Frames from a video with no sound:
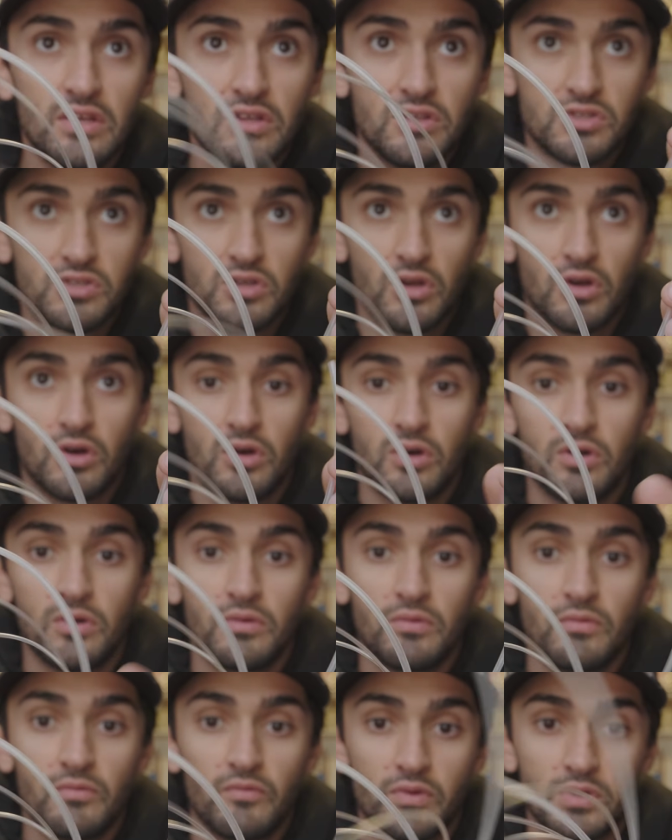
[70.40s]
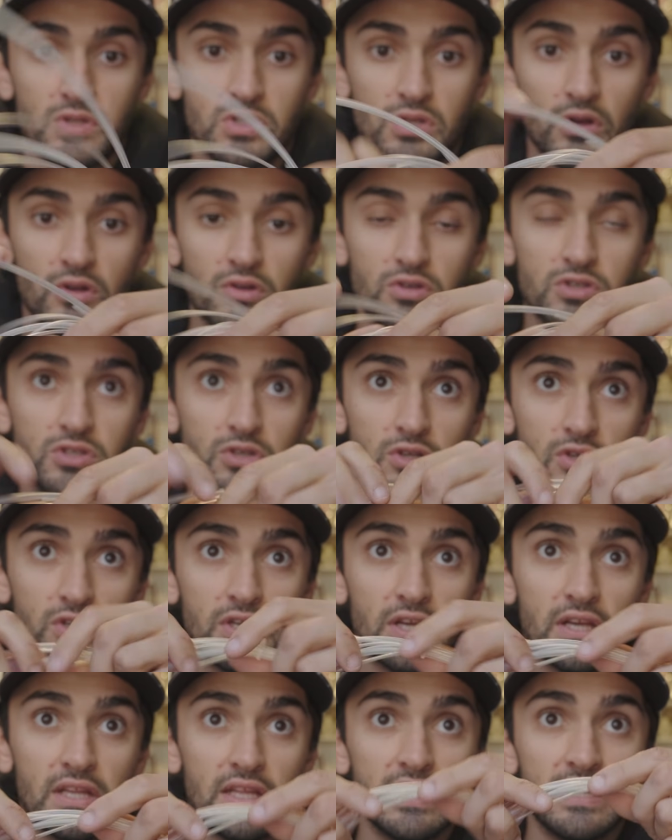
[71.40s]
So for starters, you're
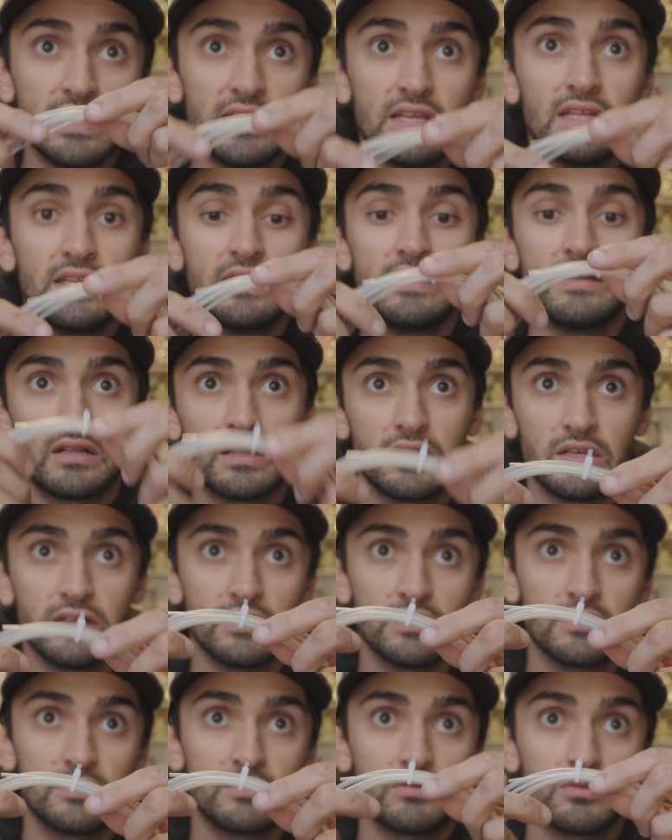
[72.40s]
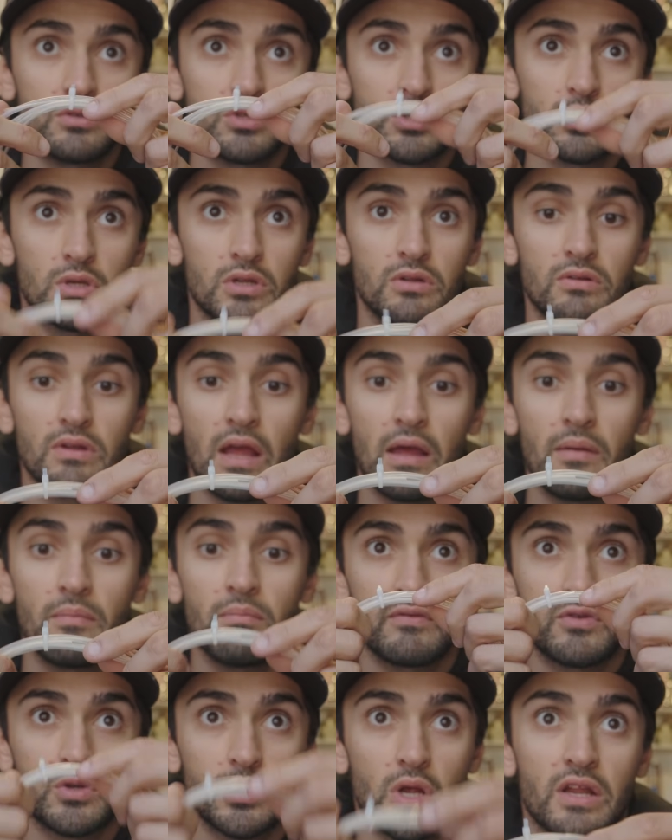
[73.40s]
gonna need clear shrink wrap.
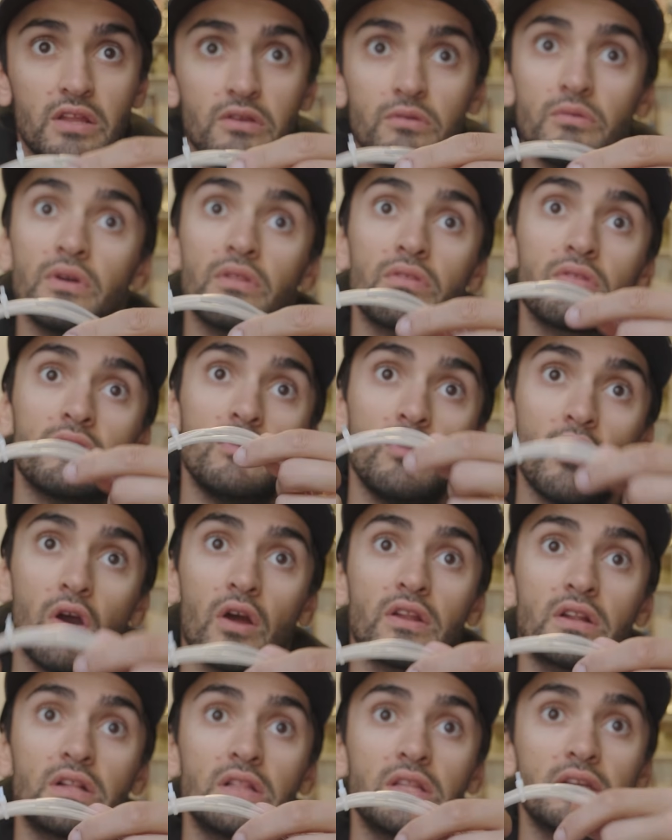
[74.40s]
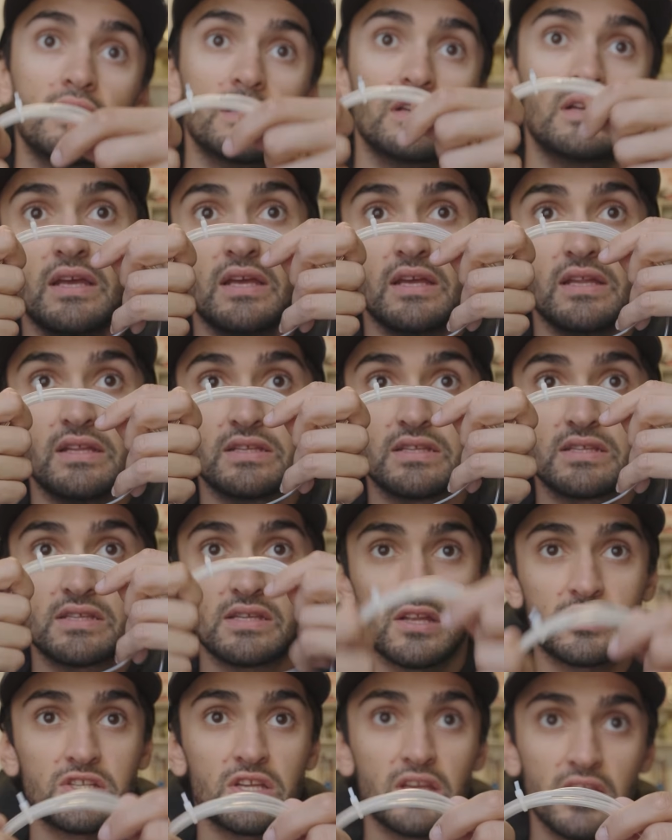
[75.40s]
I've tried it with non-clear. It is
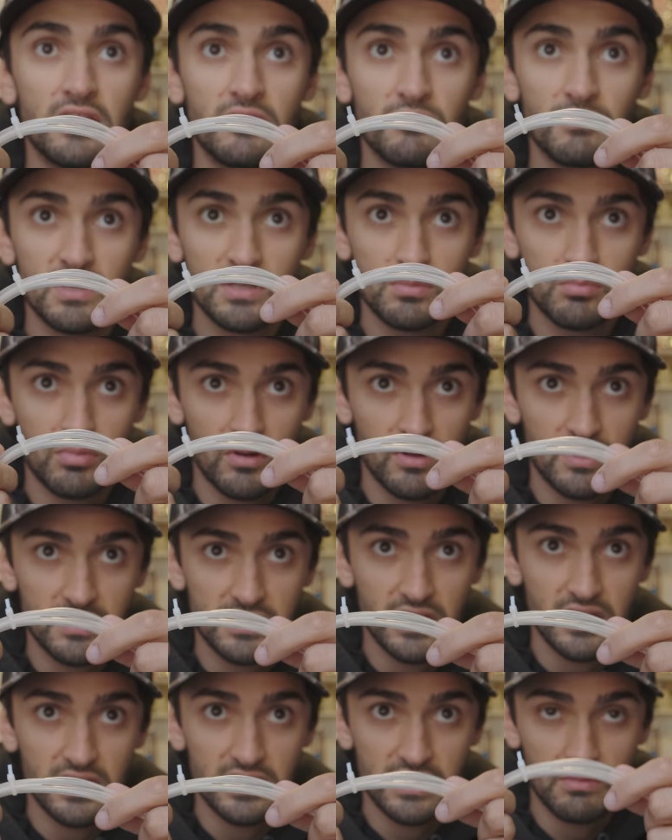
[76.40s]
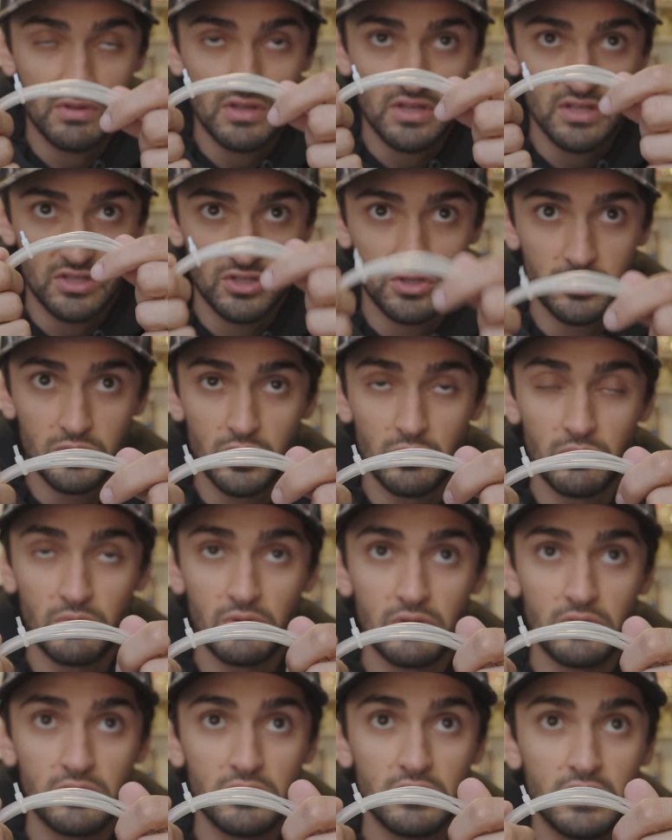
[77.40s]
such a hit and miss process. I mean, it's
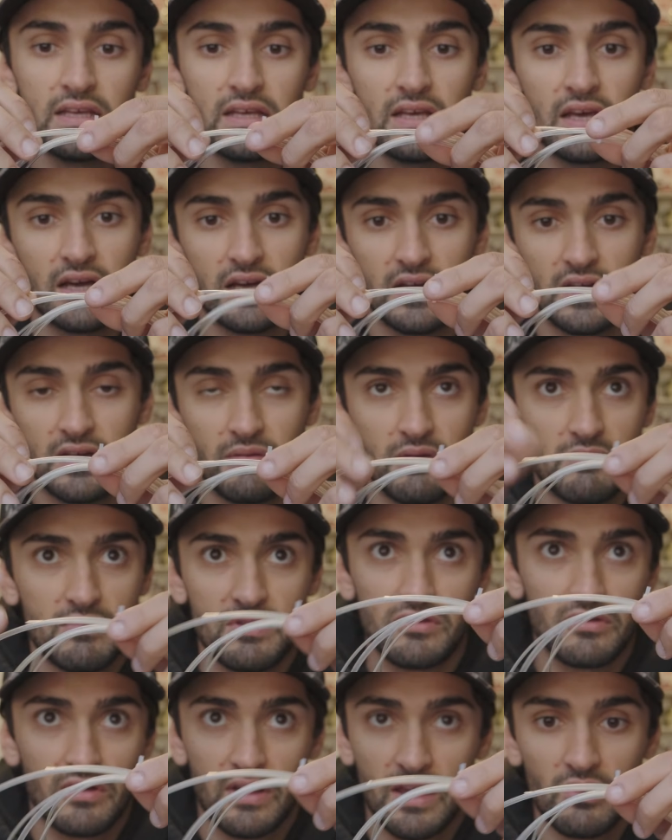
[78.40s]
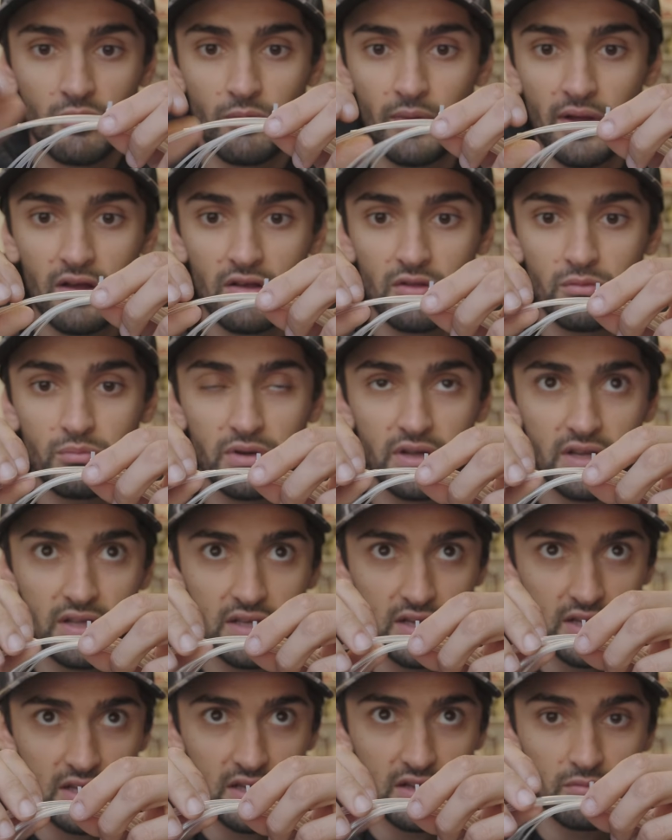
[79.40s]
doable. I mean, you'll get a weld, but
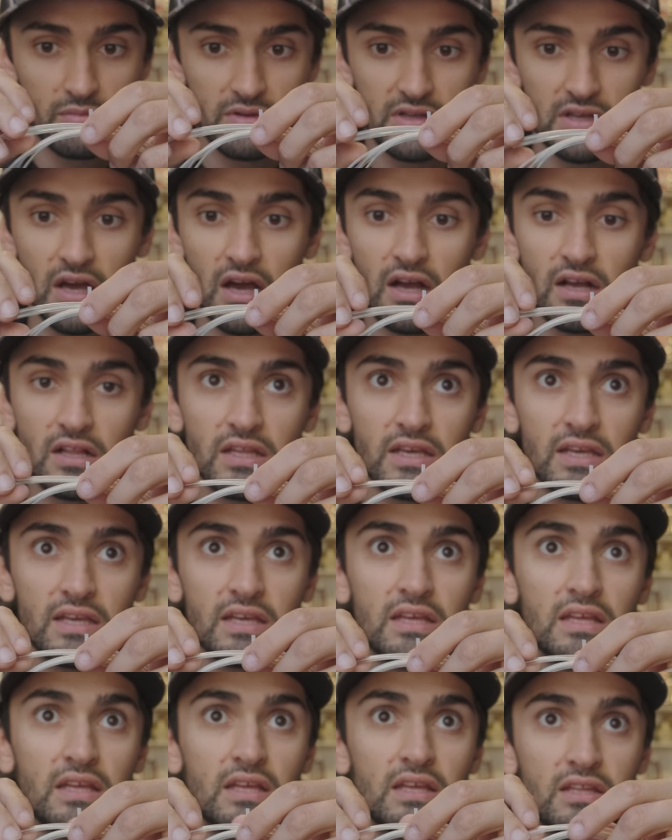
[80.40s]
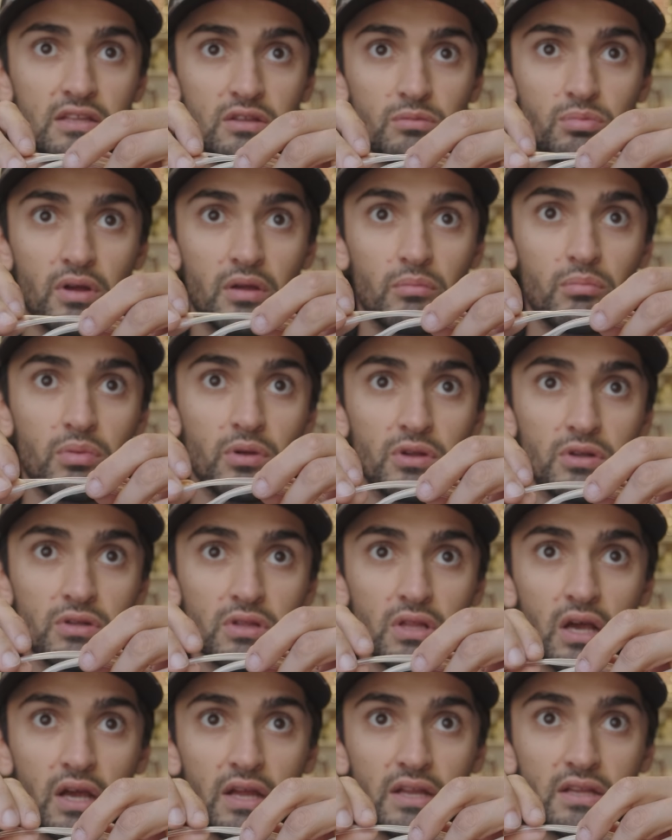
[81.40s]
it'll be ugly. You'll probably burn your
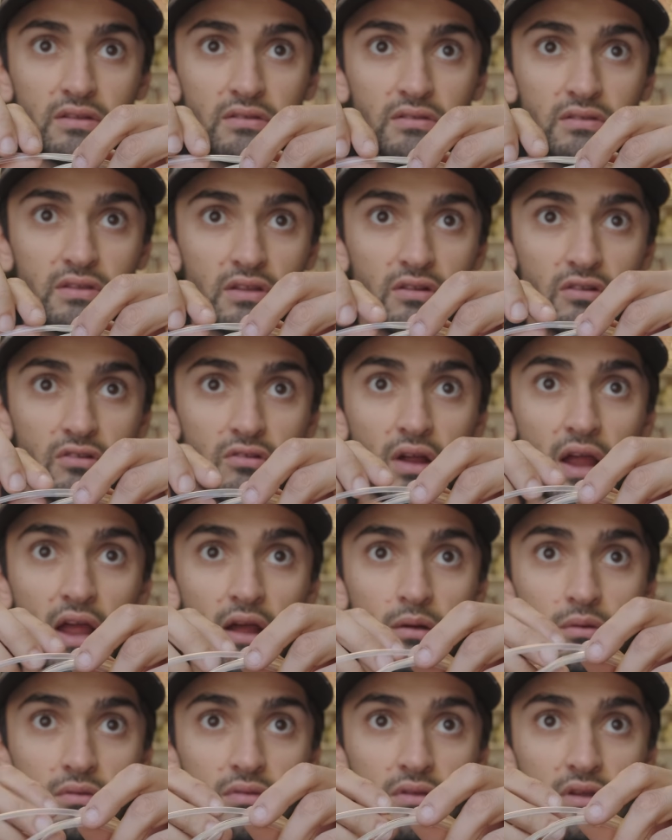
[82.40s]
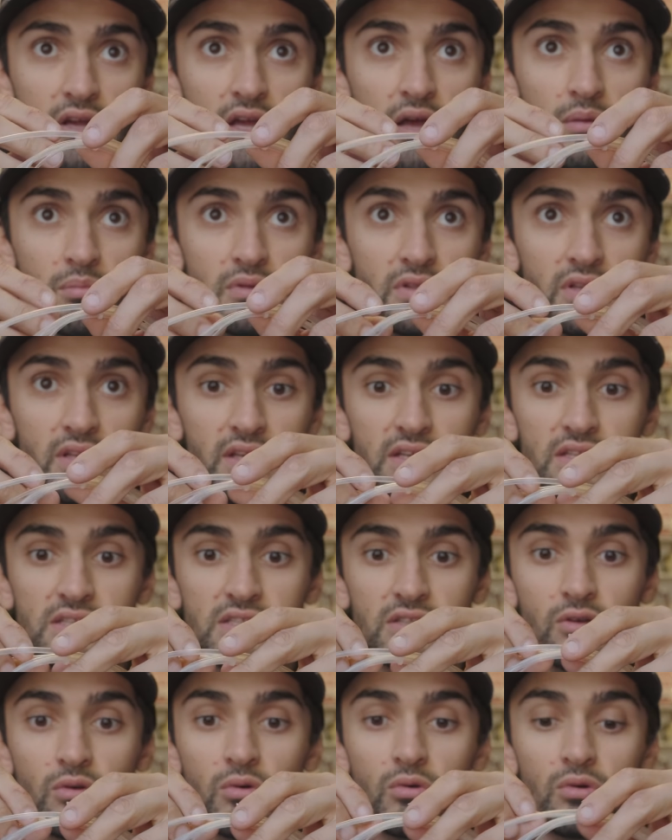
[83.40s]
line and it'll crack within a couple of days
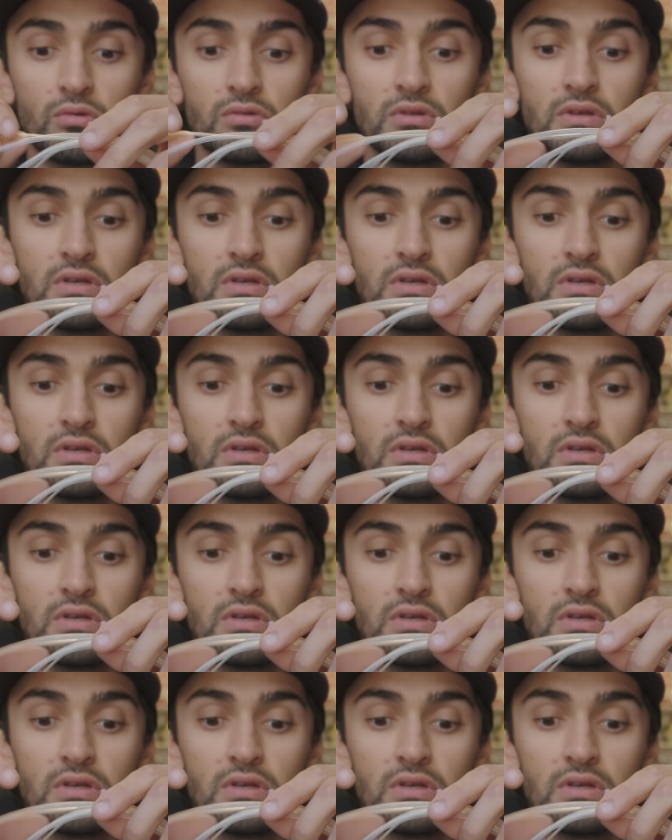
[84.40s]
in the cold.